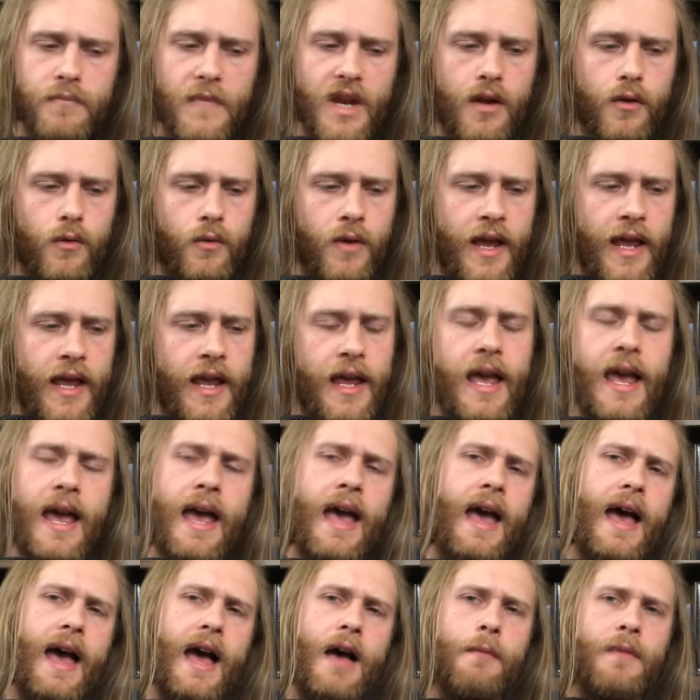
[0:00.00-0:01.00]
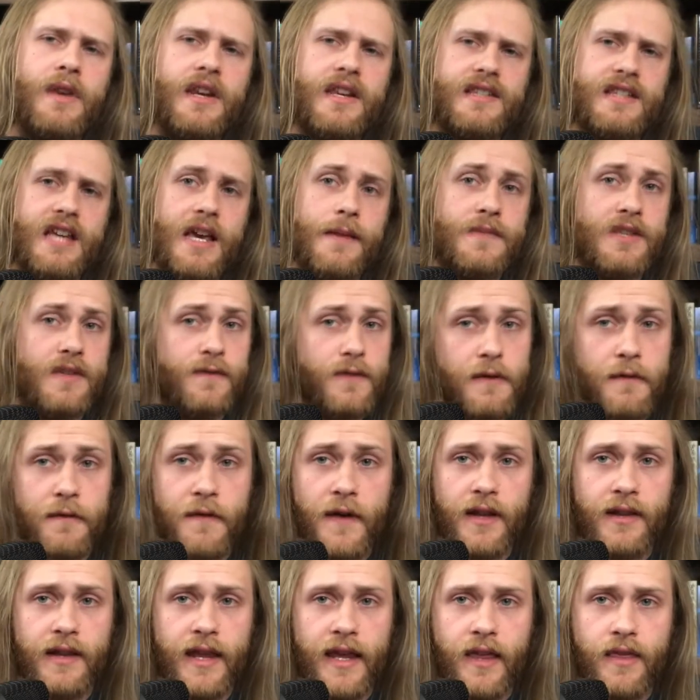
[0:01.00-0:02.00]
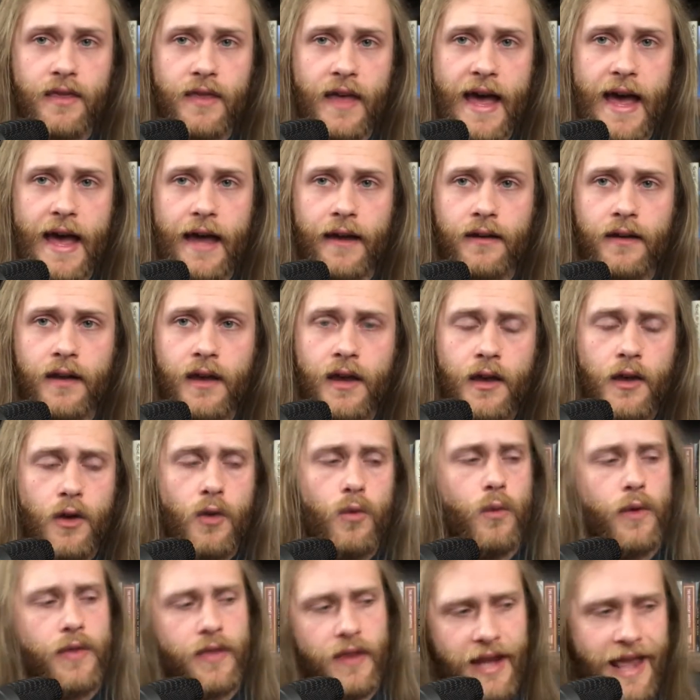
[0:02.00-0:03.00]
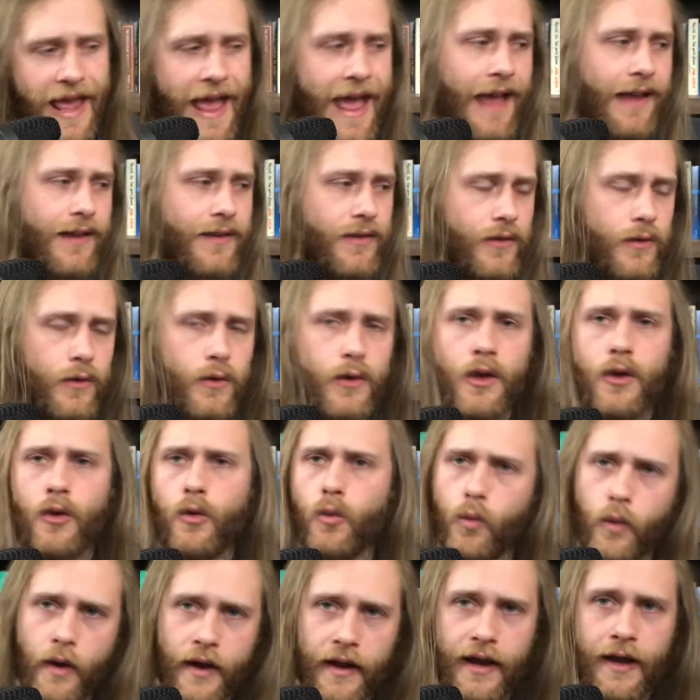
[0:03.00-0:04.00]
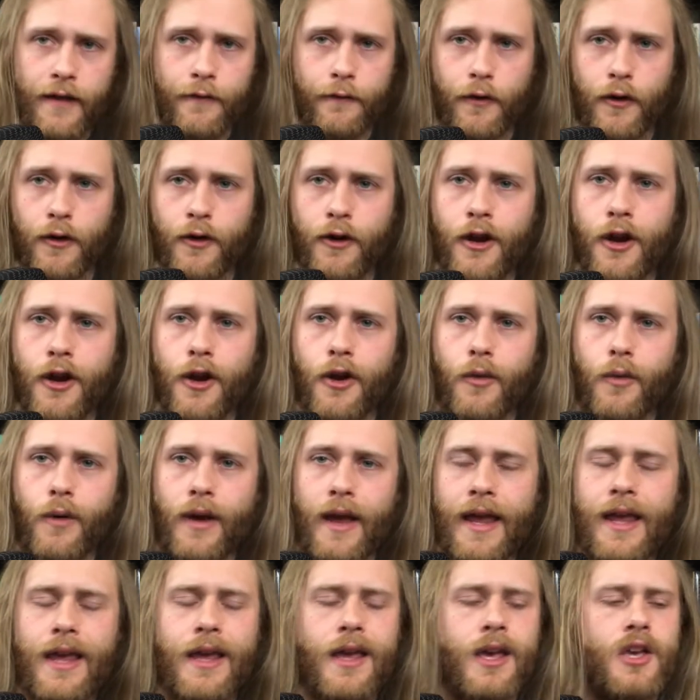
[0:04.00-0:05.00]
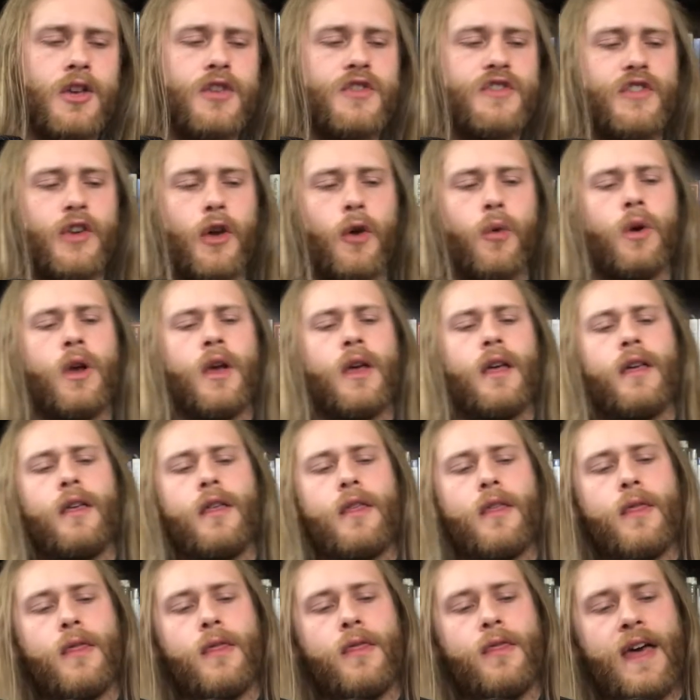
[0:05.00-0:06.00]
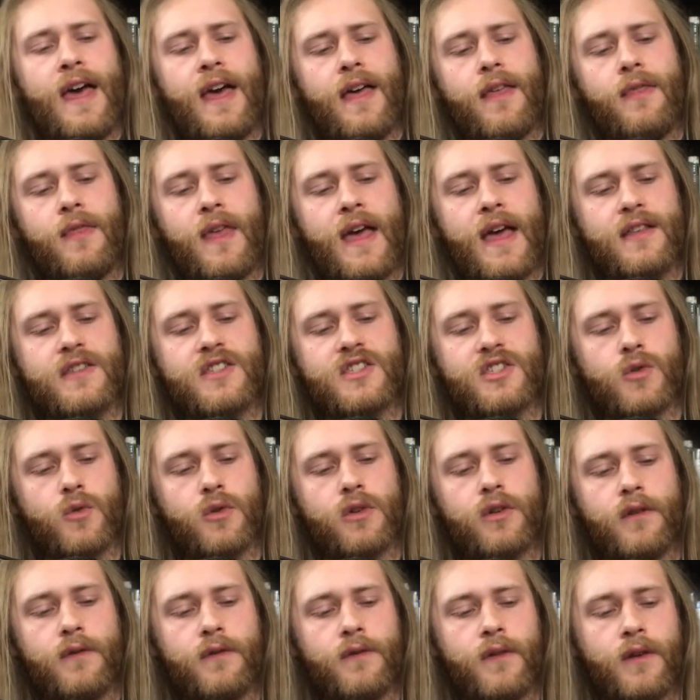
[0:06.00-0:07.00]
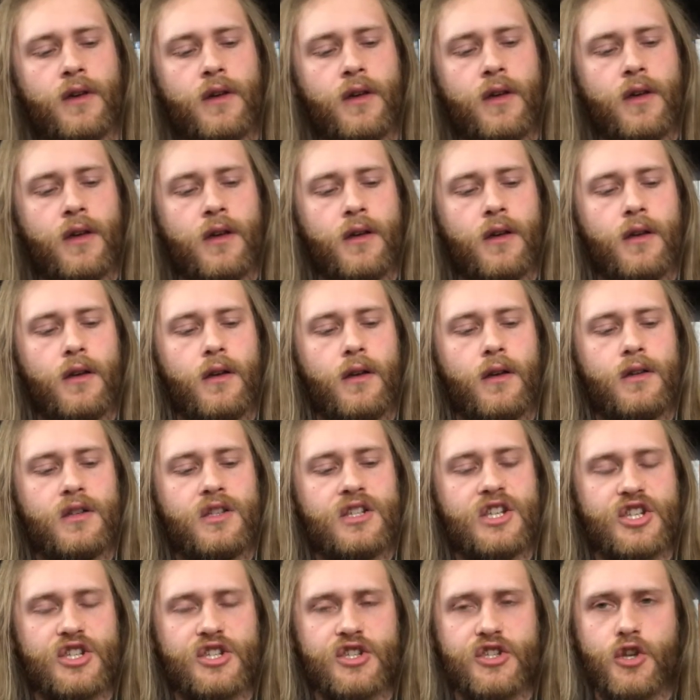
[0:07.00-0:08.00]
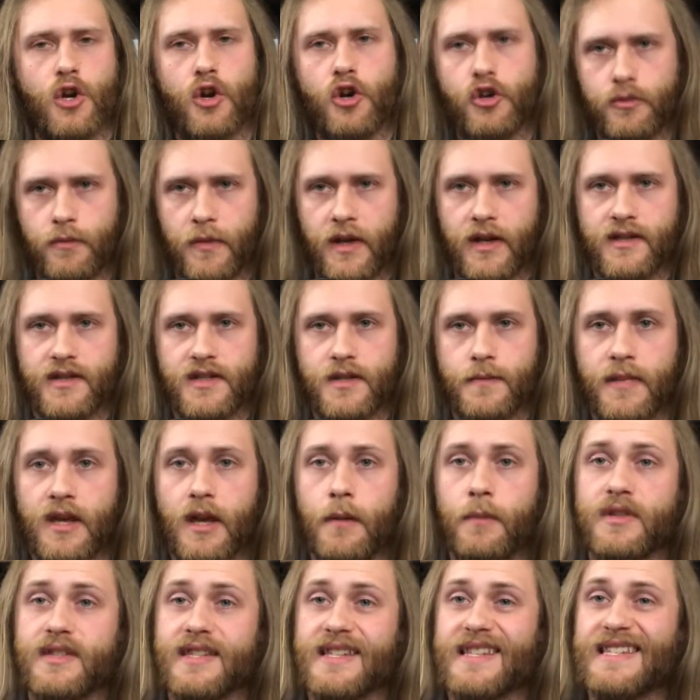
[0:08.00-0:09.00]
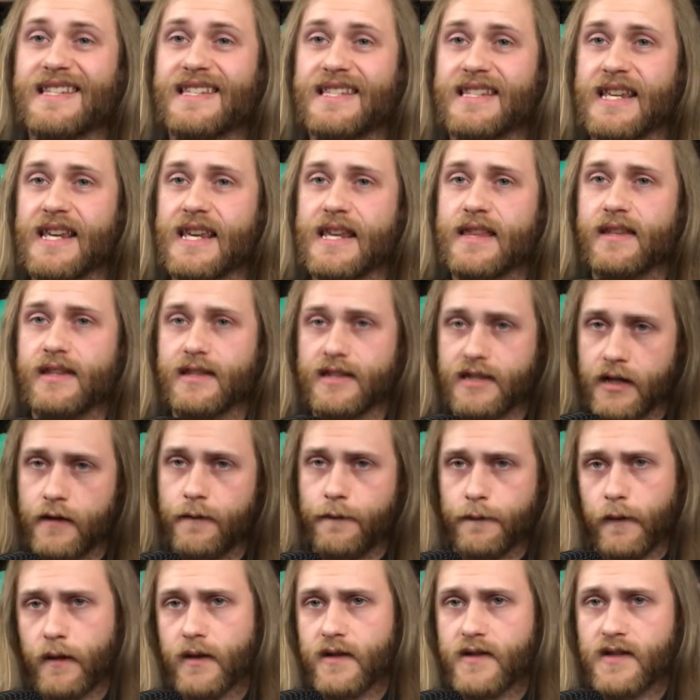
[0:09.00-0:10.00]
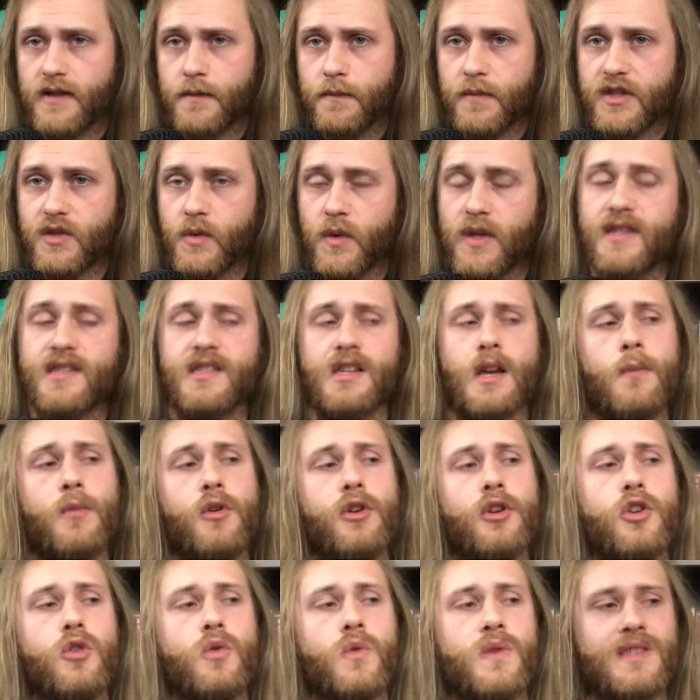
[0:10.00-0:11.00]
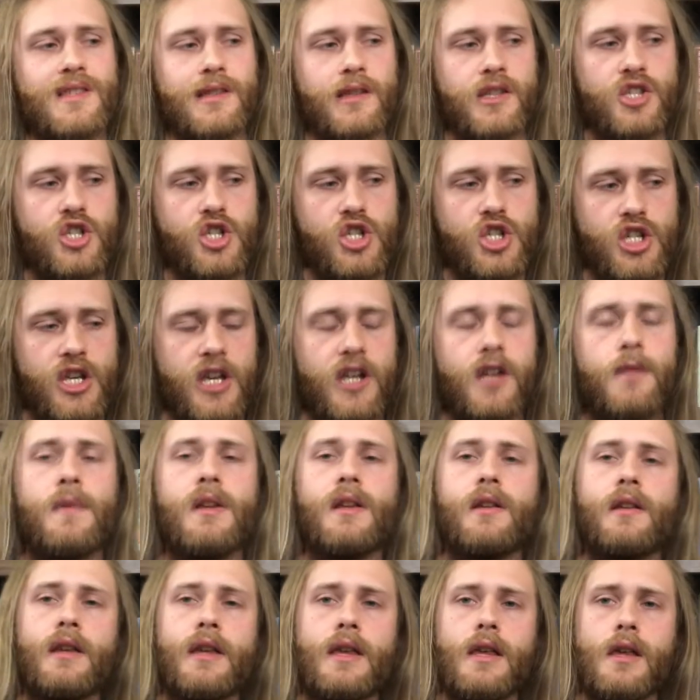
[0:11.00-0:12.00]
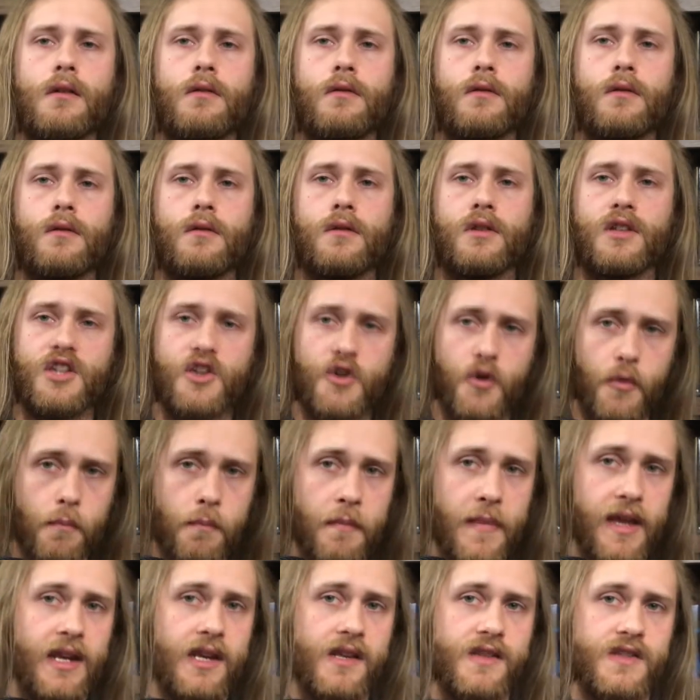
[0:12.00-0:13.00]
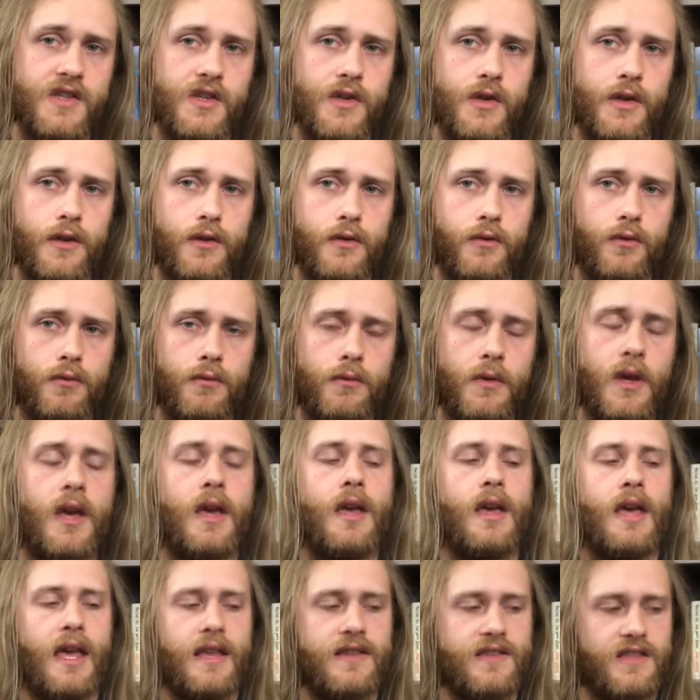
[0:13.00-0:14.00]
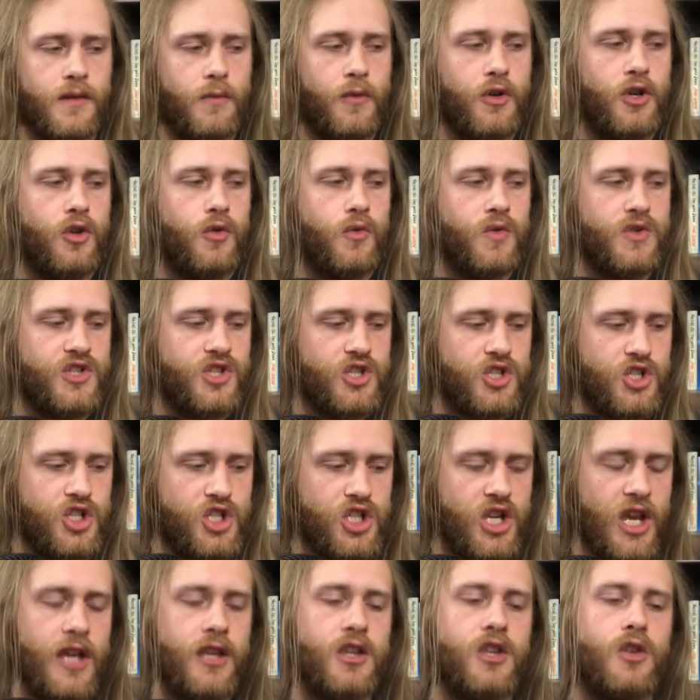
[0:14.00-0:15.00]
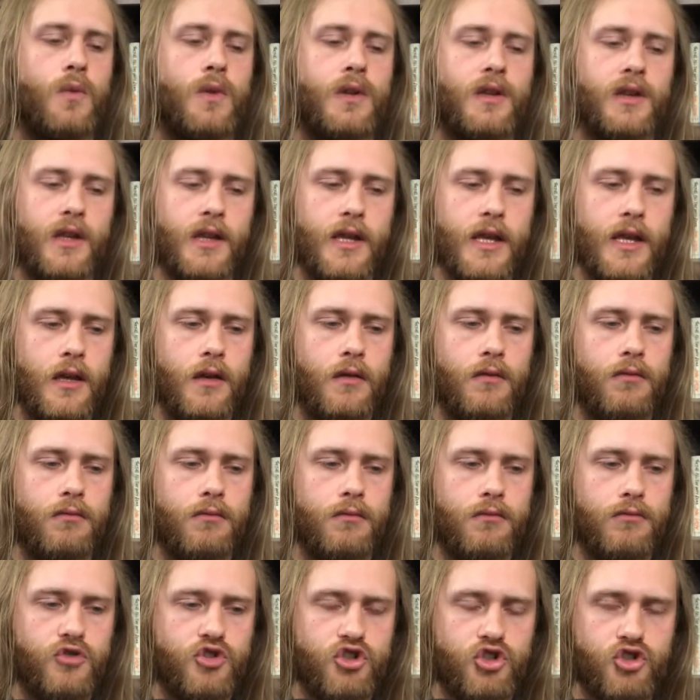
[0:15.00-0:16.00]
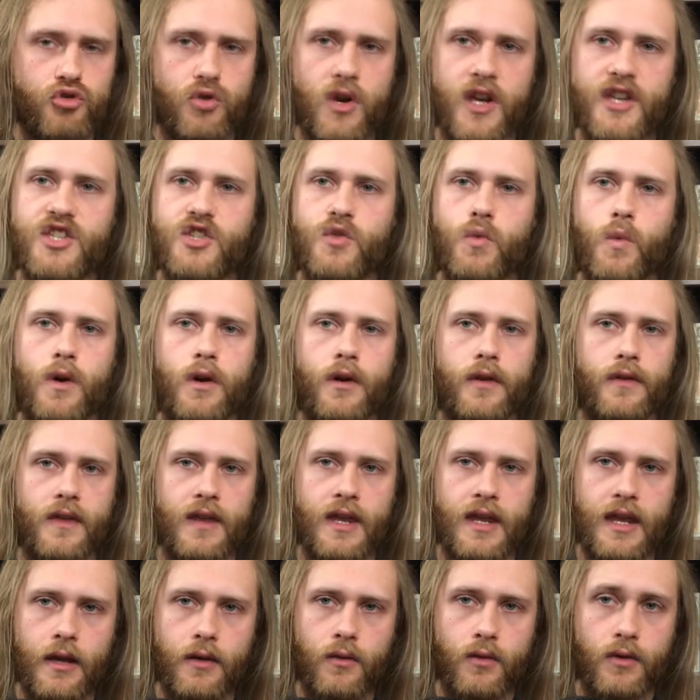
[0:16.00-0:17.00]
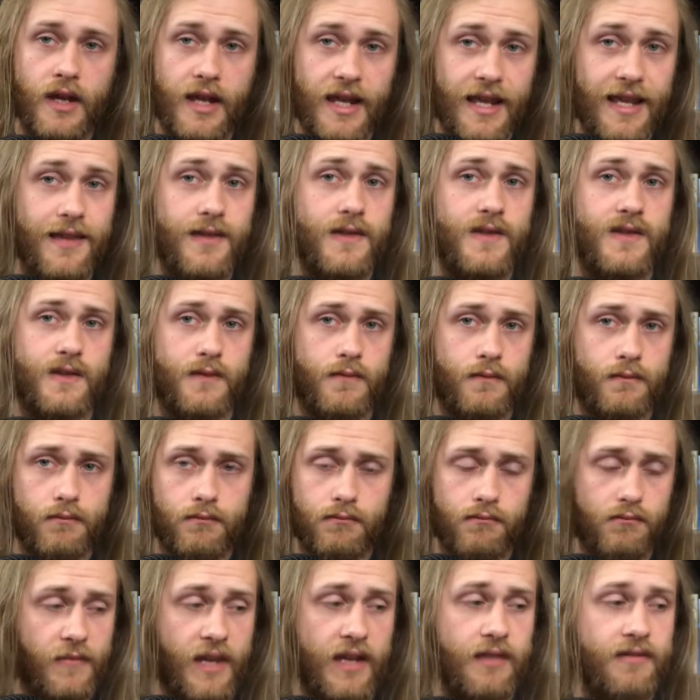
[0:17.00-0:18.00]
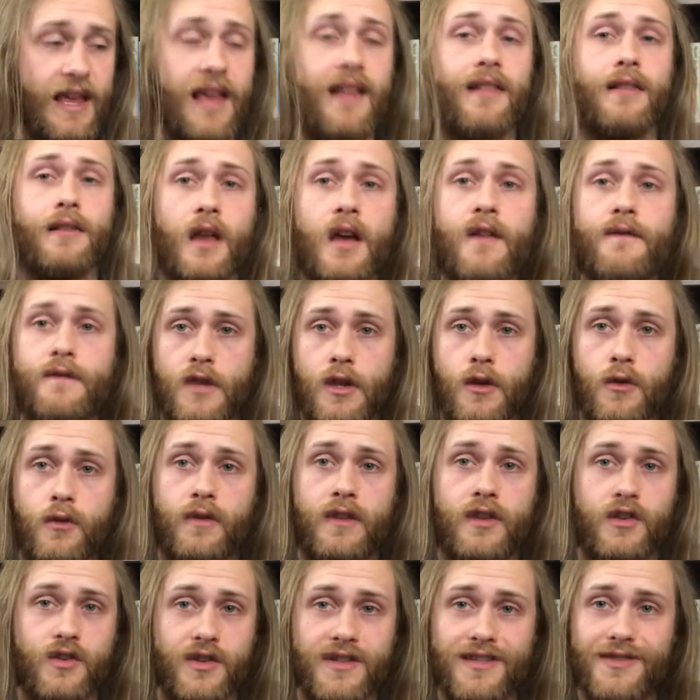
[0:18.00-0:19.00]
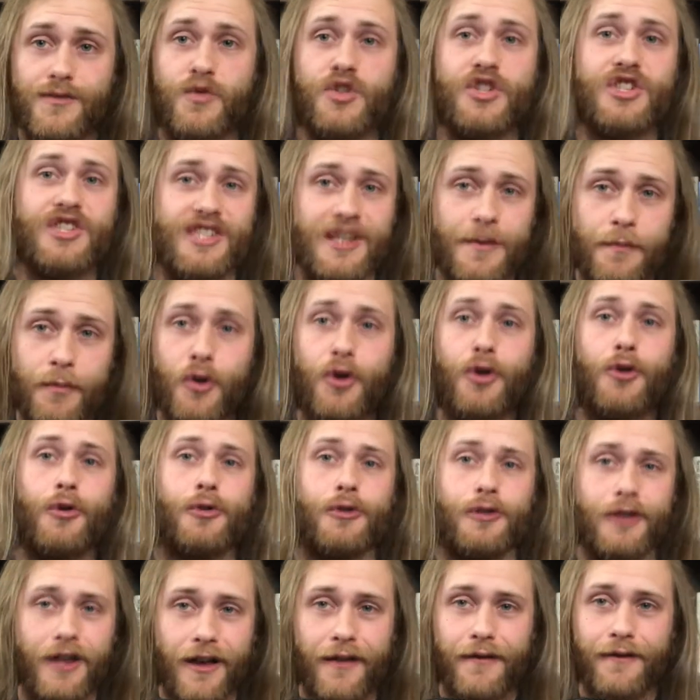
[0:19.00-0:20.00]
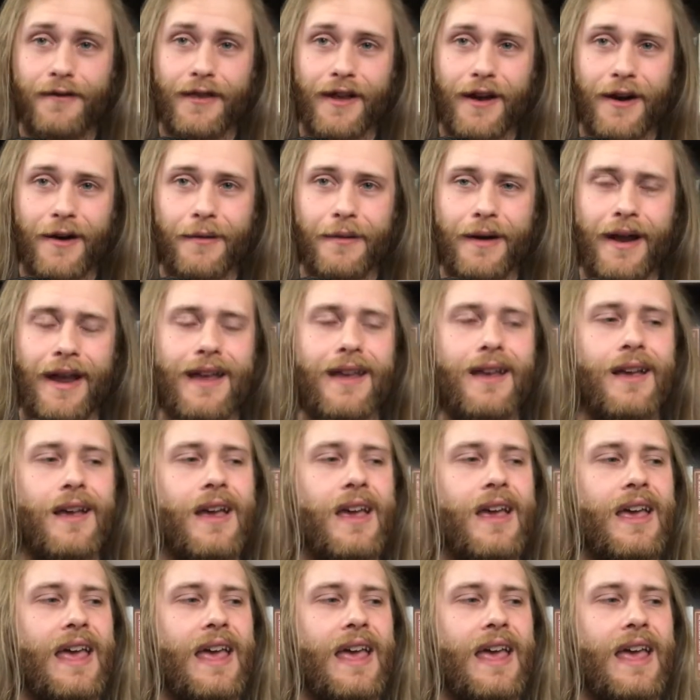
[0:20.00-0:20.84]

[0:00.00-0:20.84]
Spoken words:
right? How many times have you felt like that with an ex, whatever, right? So that sort of discernment to be able to see the difference between someone who is legitimately committed to you and someone who is genuinely trustworthy and is like they love you. There is reciprocal love there, right?